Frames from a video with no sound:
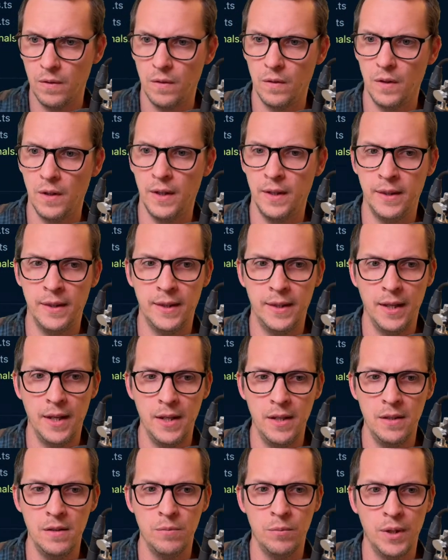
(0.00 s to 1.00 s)

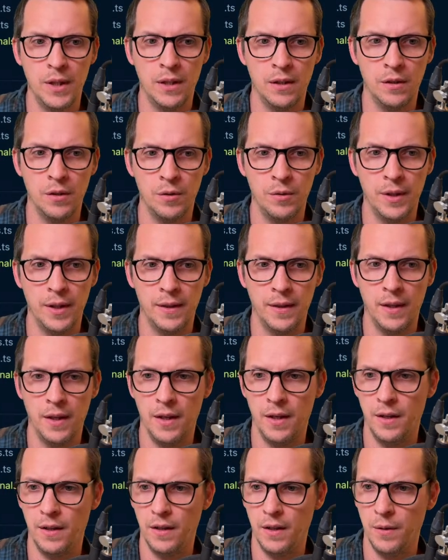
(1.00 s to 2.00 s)
then we can go in
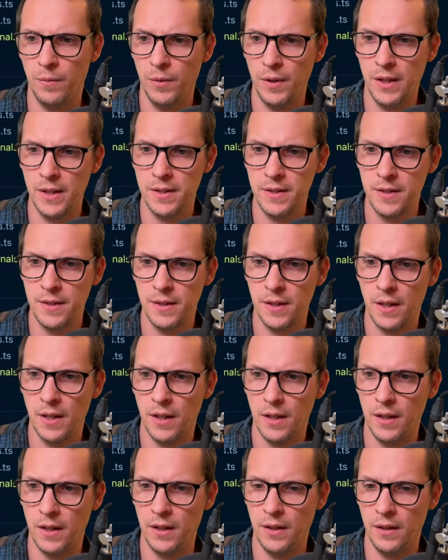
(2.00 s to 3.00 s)
here and we can
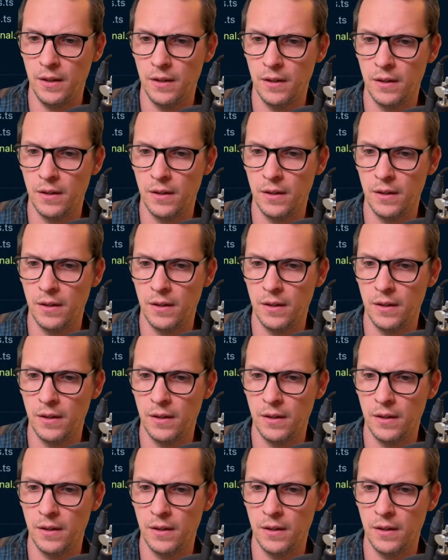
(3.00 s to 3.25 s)
say